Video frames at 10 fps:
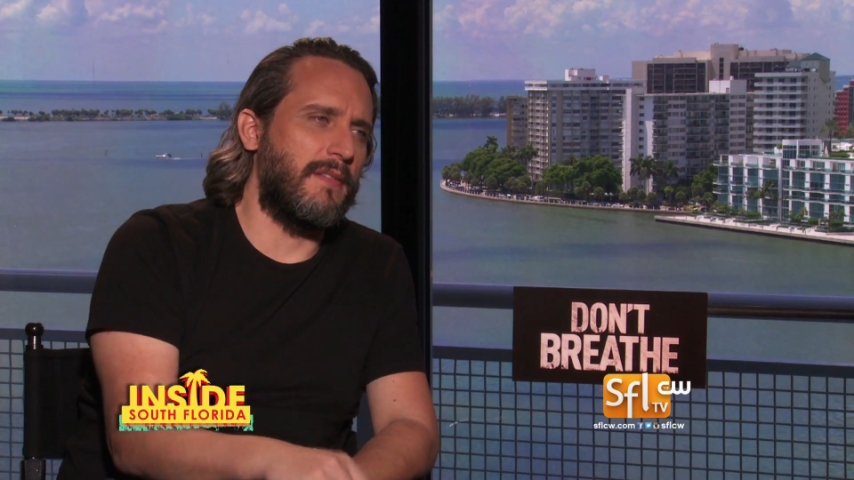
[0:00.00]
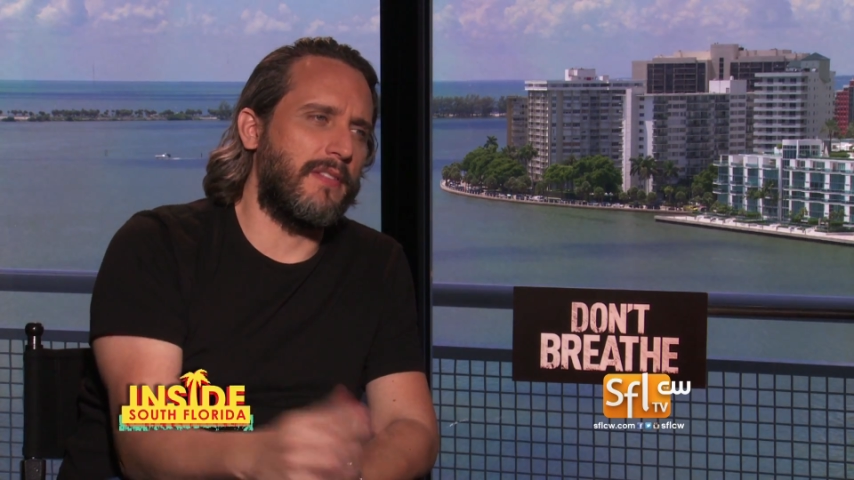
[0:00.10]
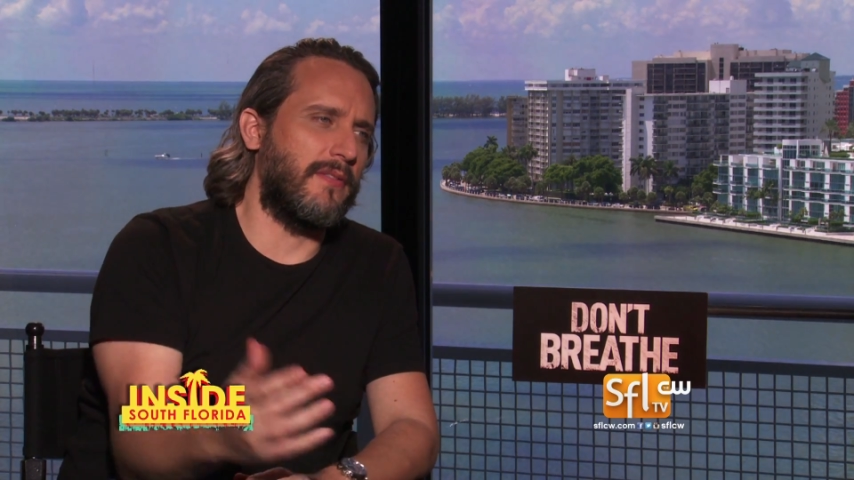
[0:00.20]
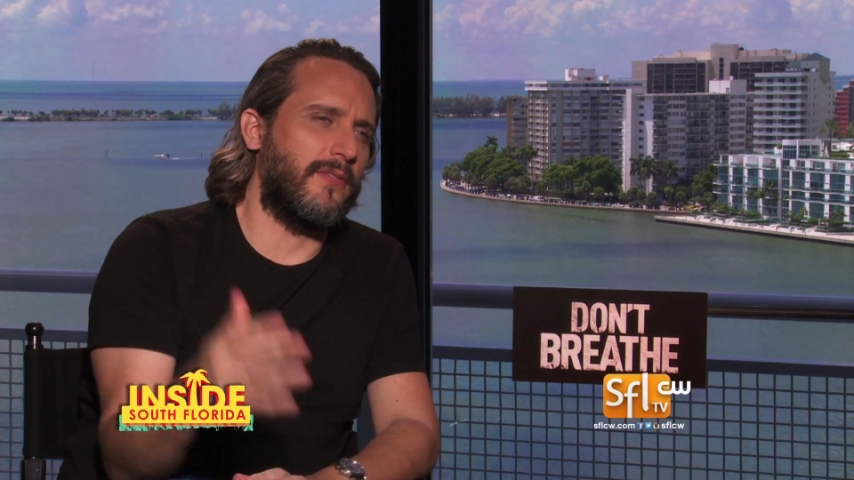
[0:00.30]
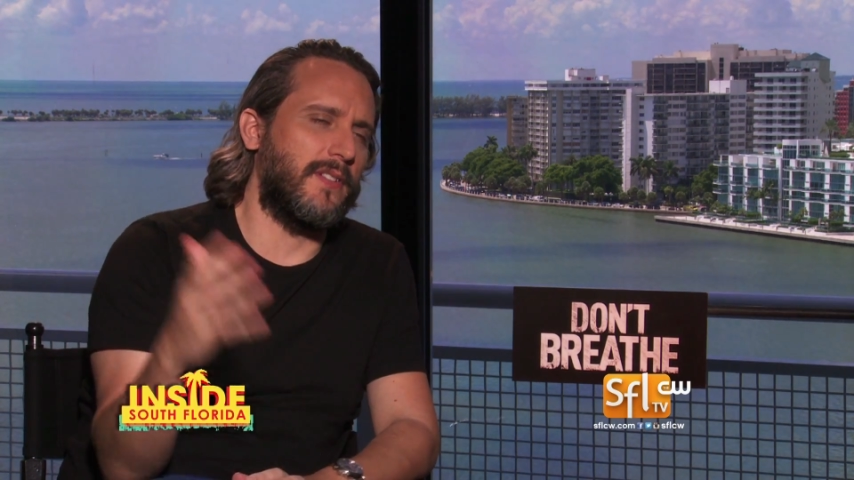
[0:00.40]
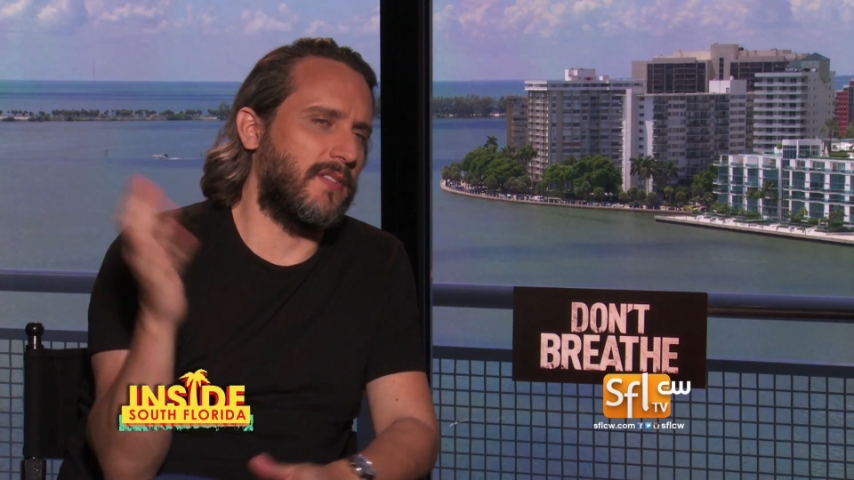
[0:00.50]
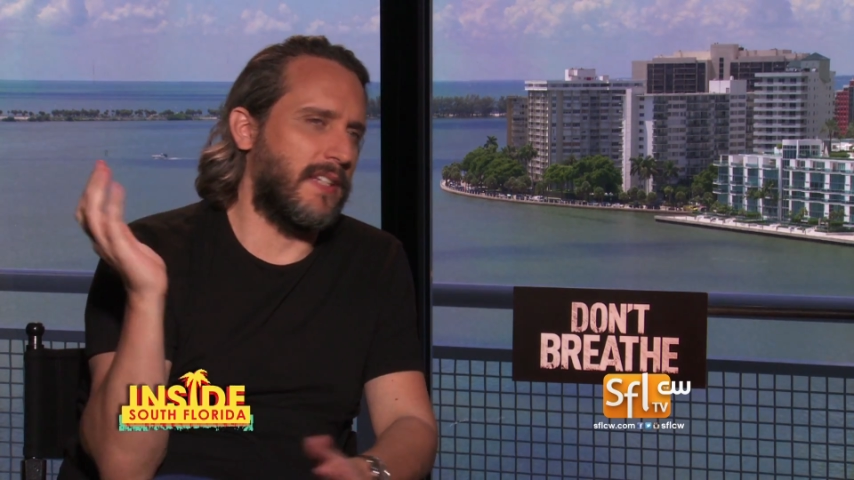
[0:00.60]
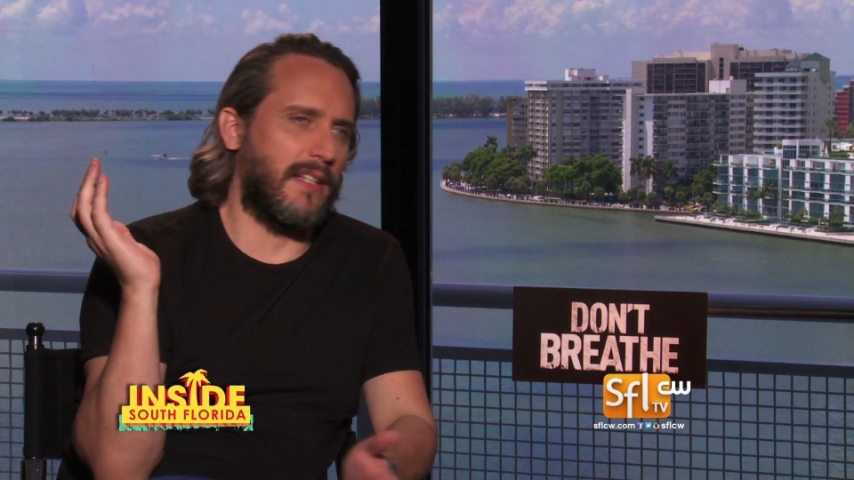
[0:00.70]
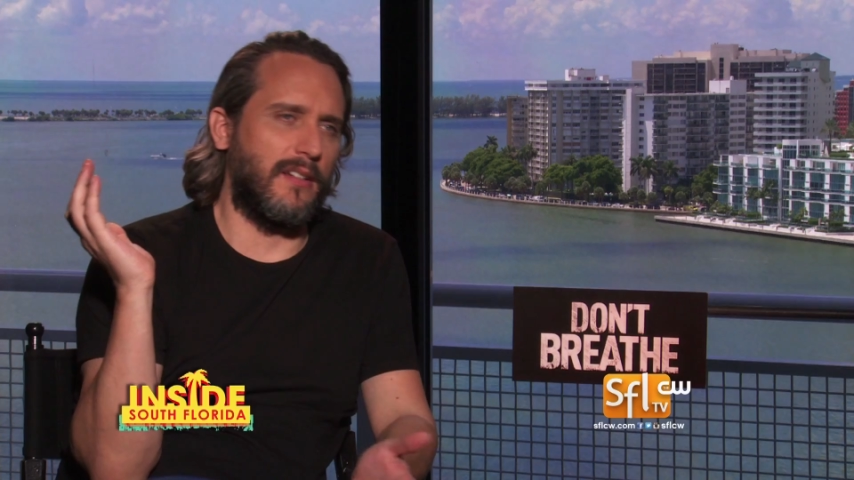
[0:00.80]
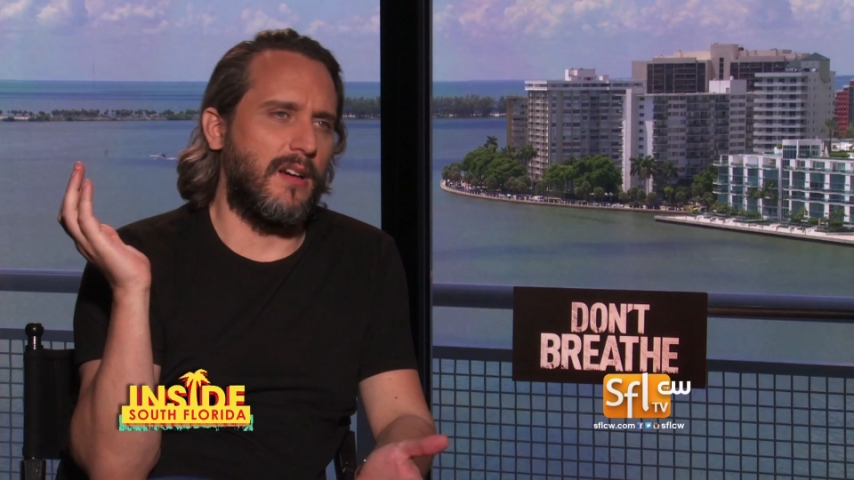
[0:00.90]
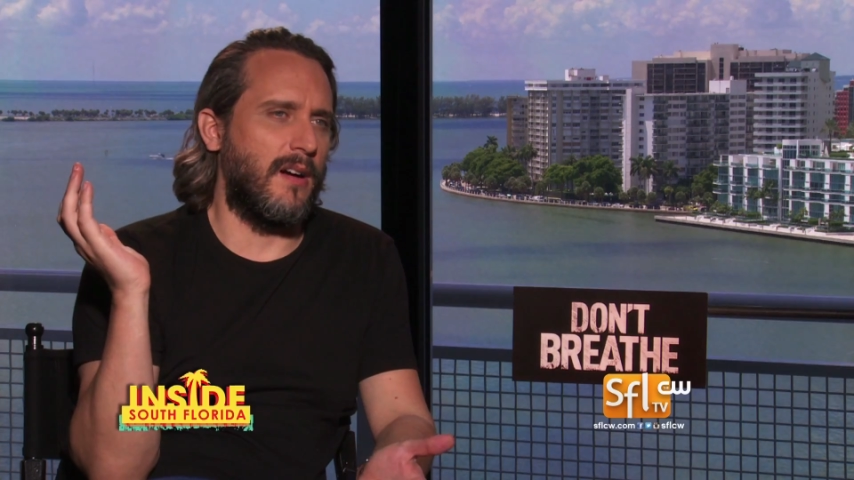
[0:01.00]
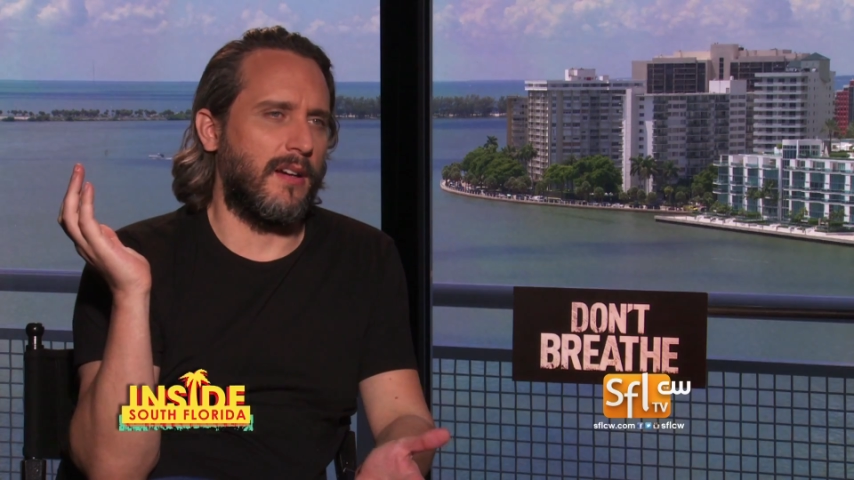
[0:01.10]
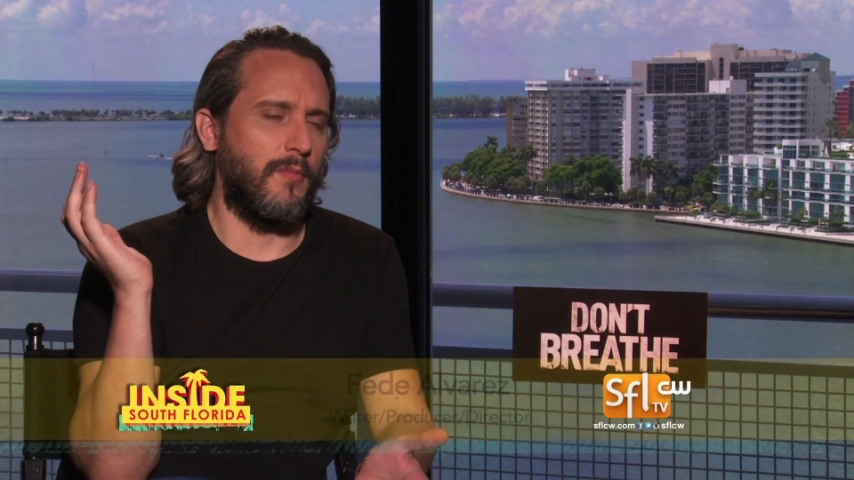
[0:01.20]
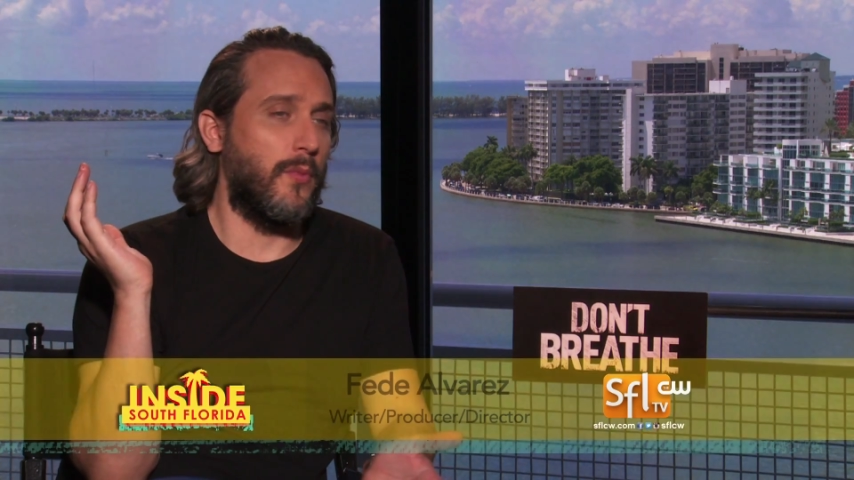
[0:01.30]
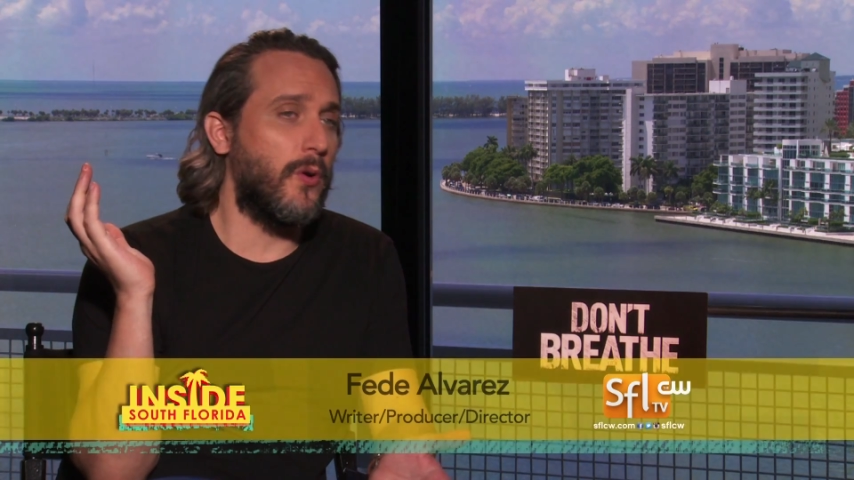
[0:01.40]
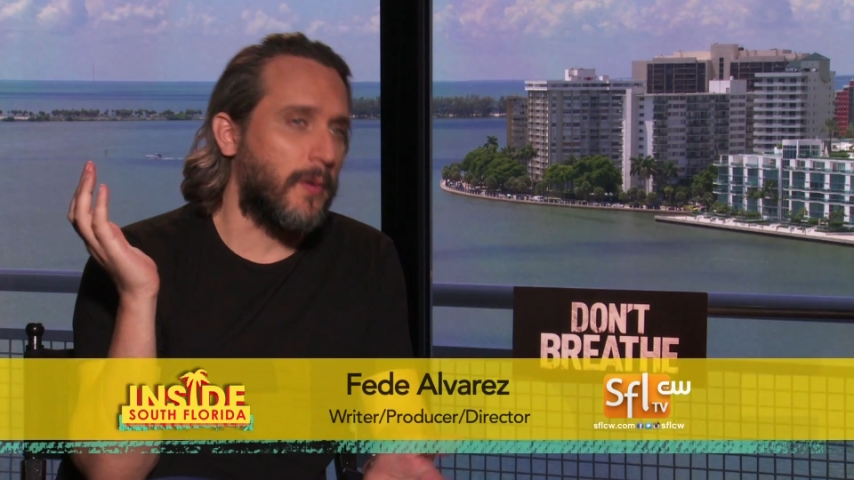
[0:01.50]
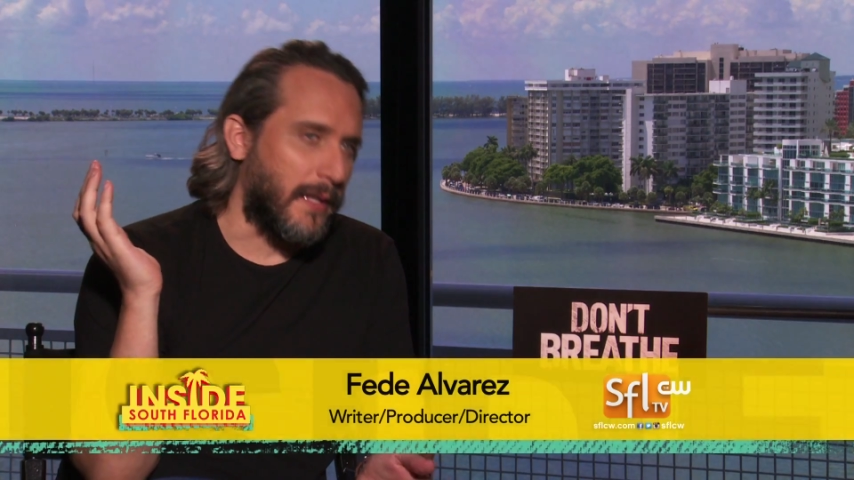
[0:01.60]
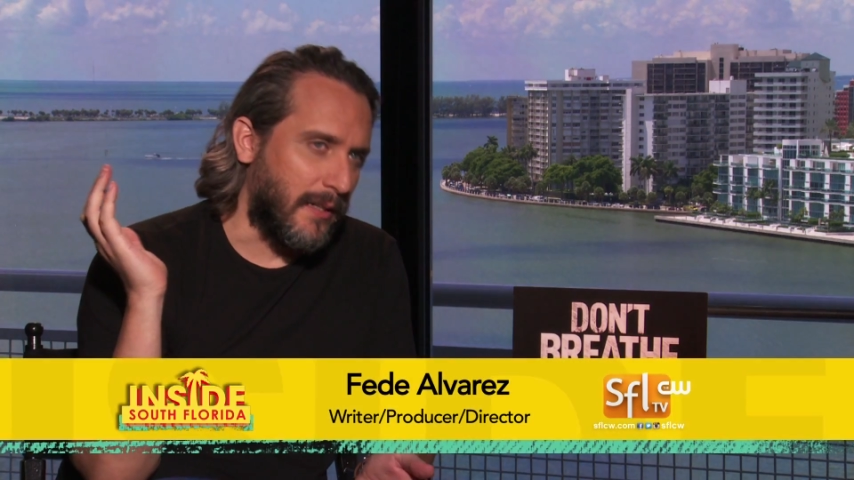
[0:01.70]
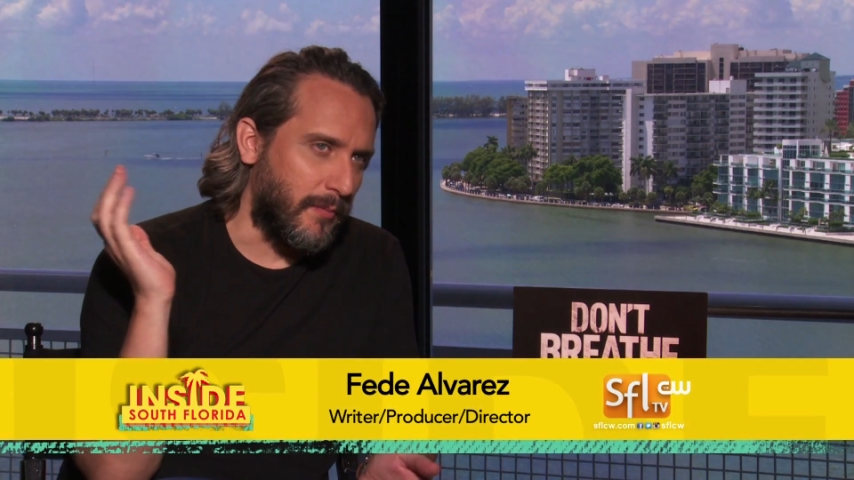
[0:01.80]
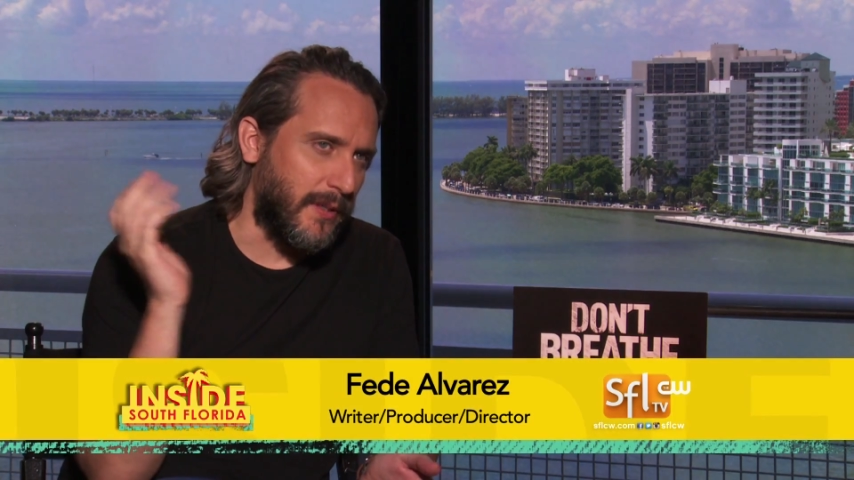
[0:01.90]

everything feels like long and boring.